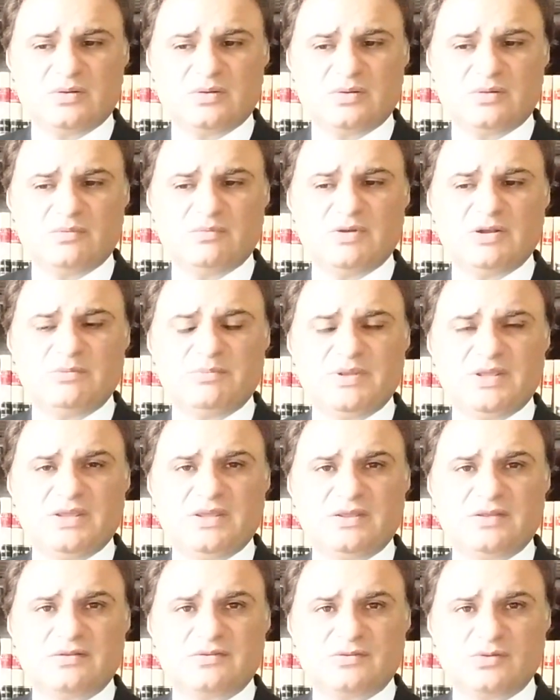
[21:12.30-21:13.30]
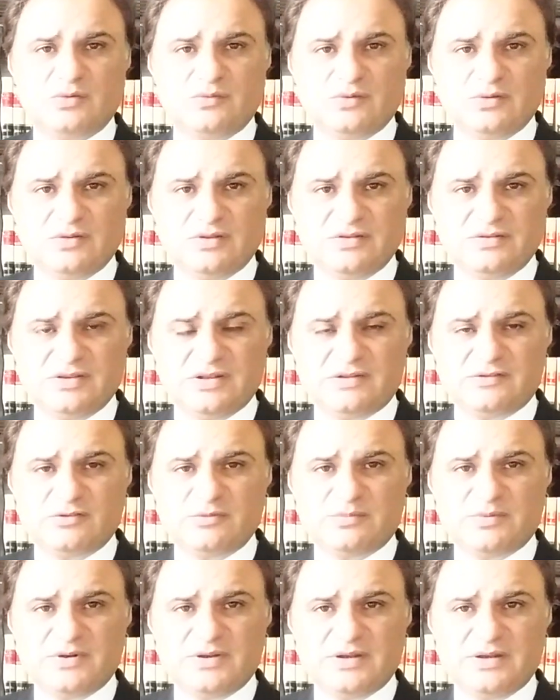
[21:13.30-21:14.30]
will be served on the jail
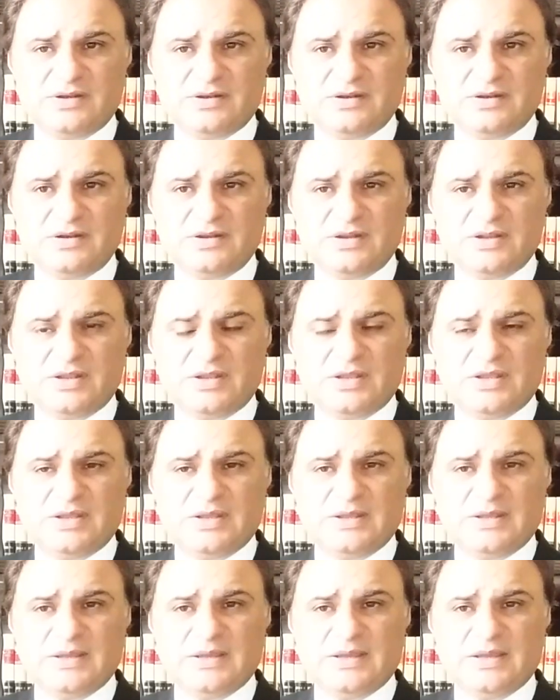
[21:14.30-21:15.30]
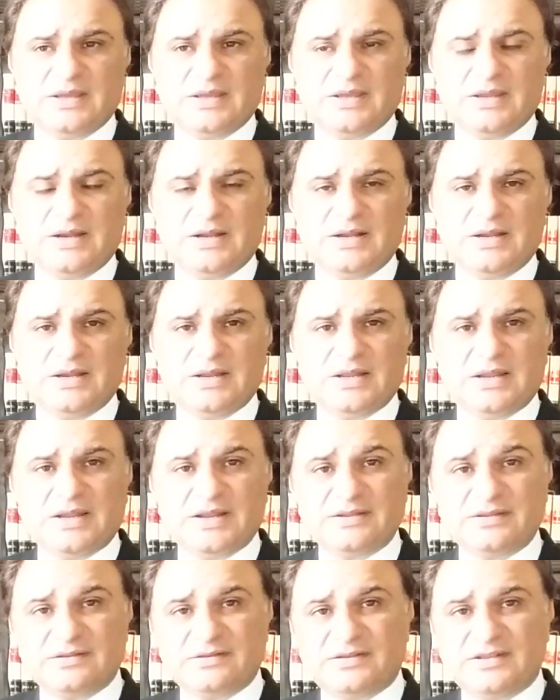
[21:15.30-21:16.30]
superintendent, and
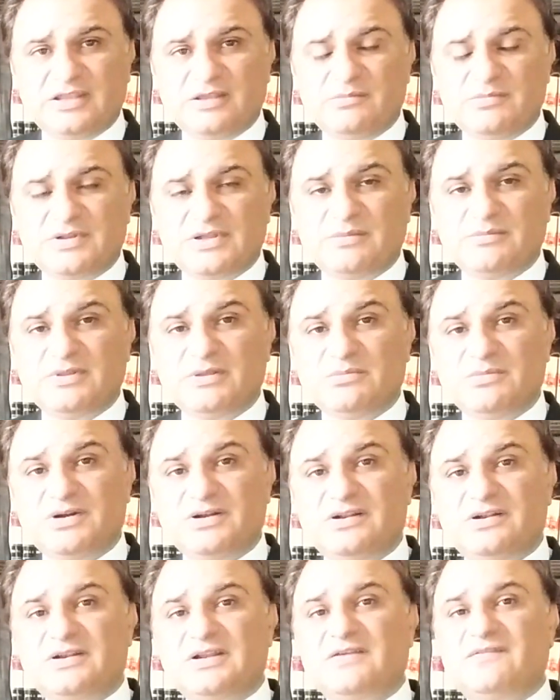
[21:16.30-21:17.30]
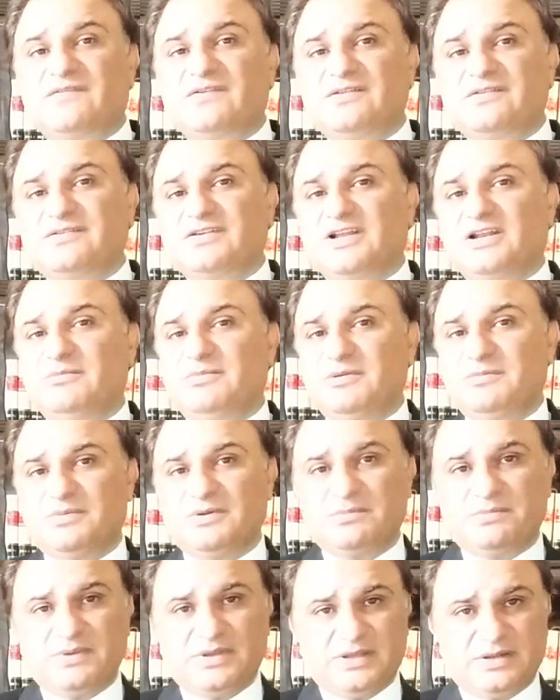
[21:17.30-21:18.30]
at the same time the murder reference shall be
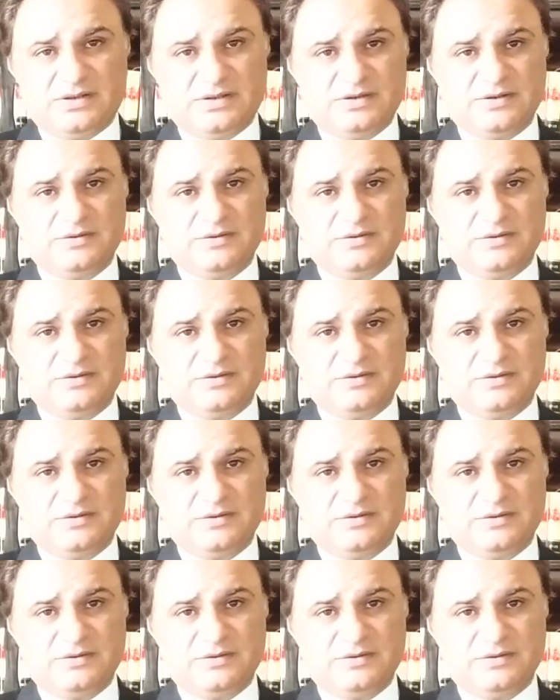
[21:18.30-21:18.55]
prepared